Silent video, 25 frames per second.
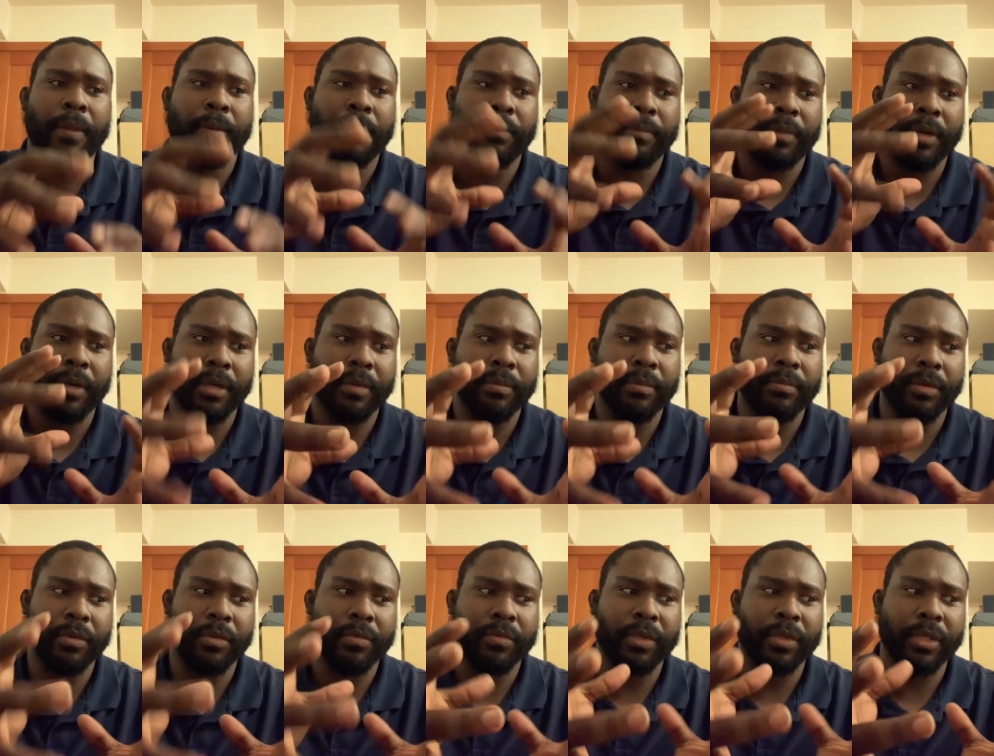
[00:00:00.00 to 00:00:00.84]
but,
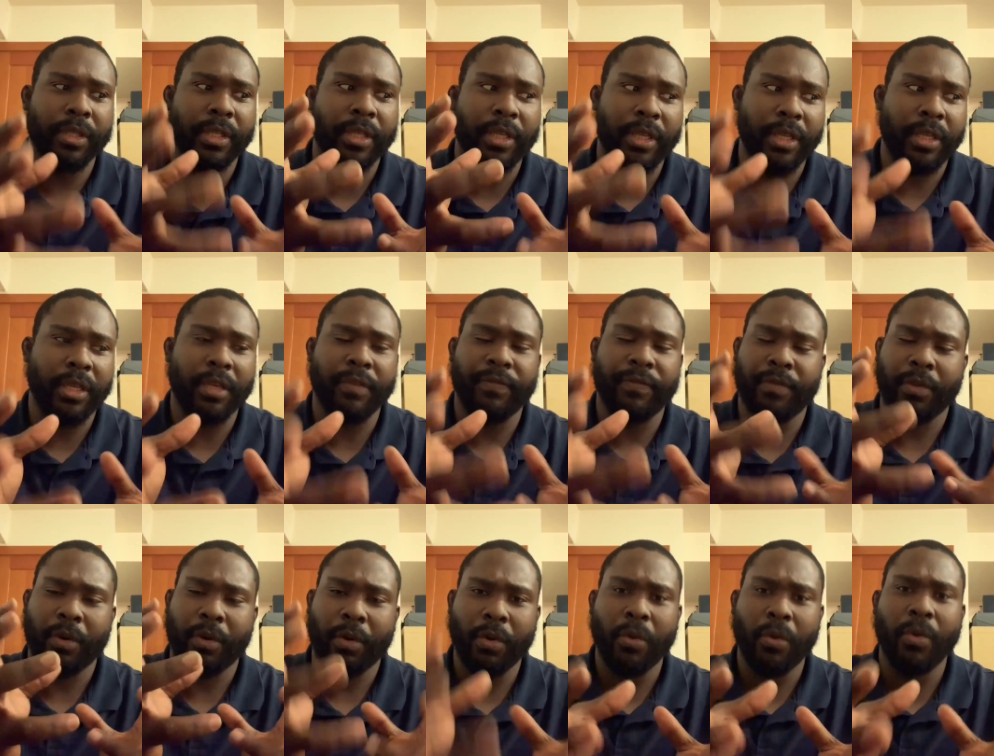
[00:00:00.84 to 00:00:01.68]
but really if
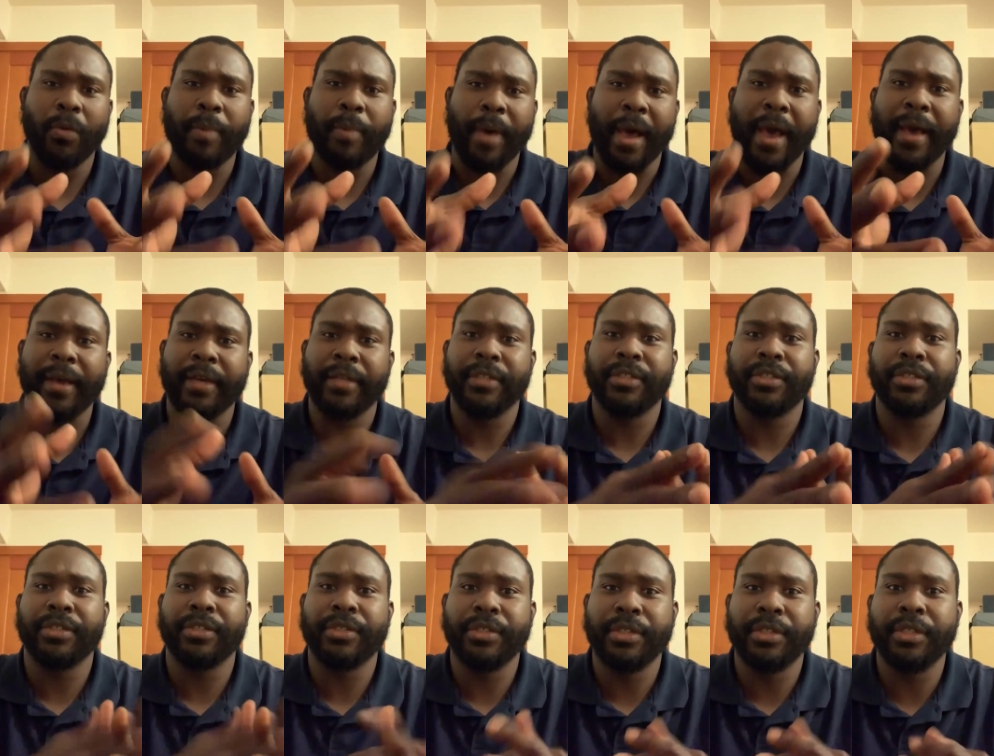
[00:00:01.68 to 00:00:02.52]
the whole package
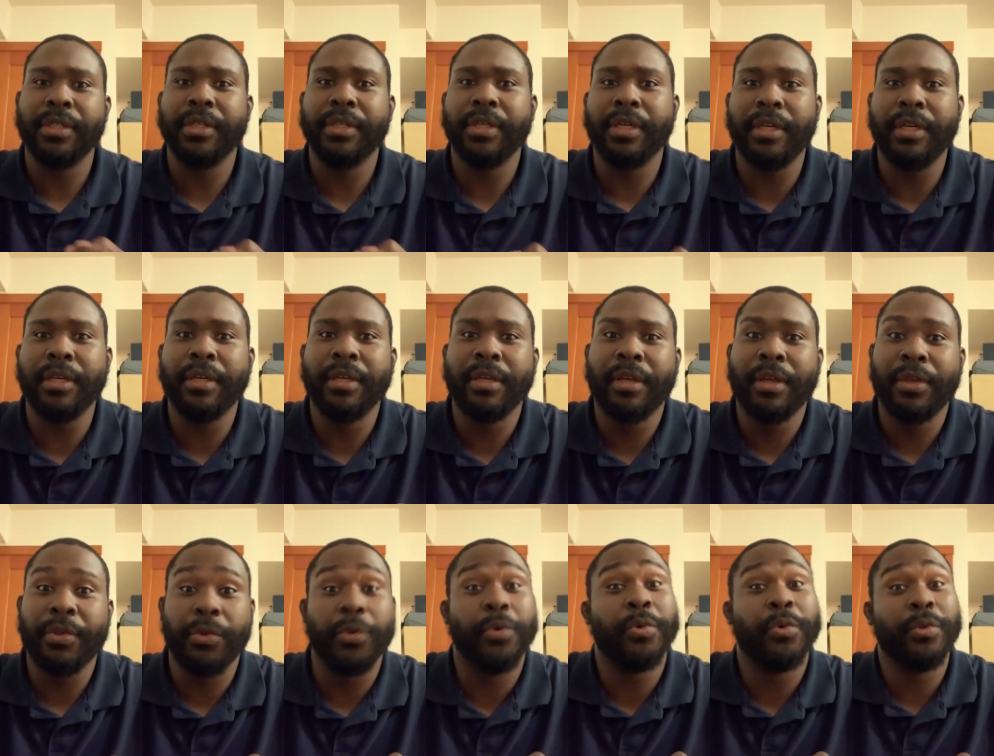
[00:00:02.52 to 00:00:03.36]
is good,
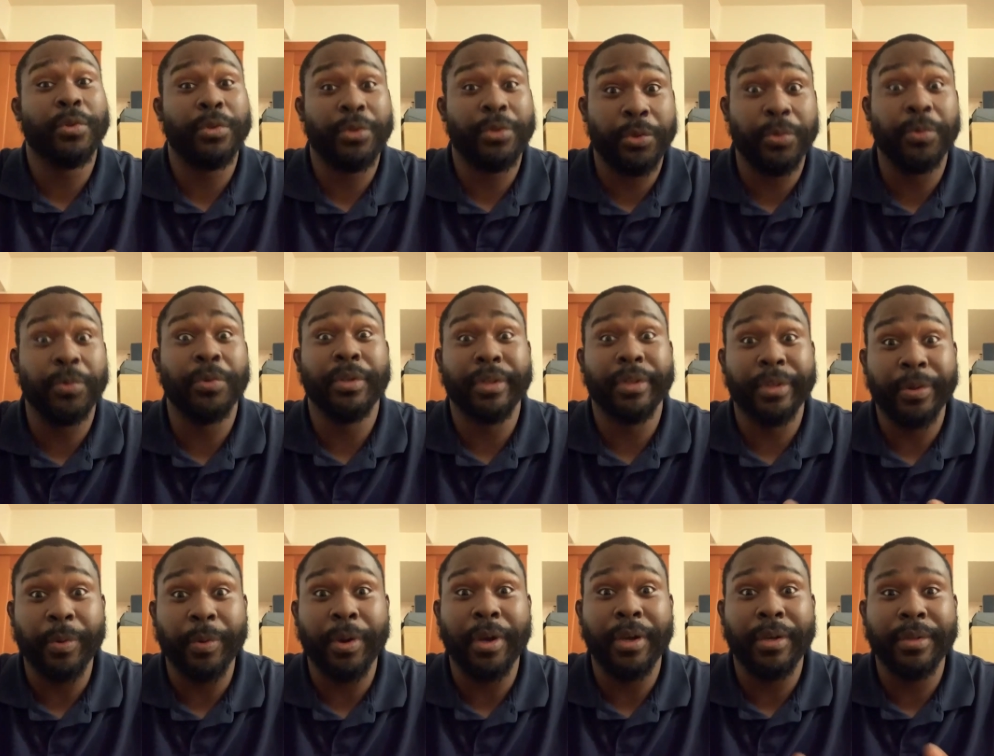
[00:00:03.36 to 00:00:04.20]
you'll do really
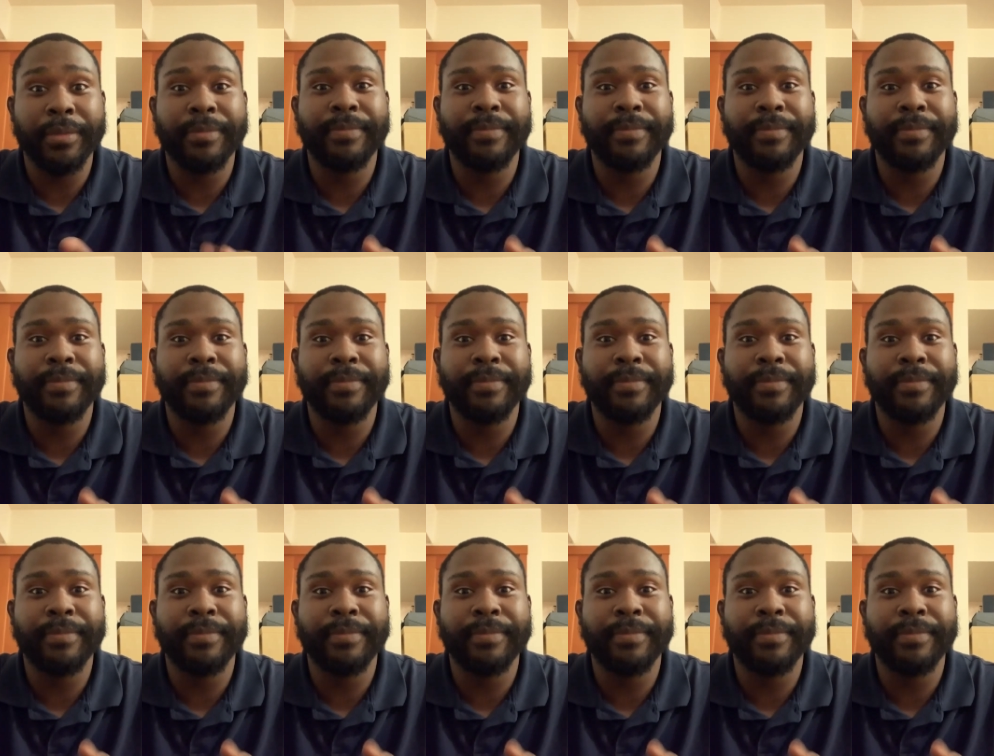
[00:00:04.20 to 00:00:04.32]
well.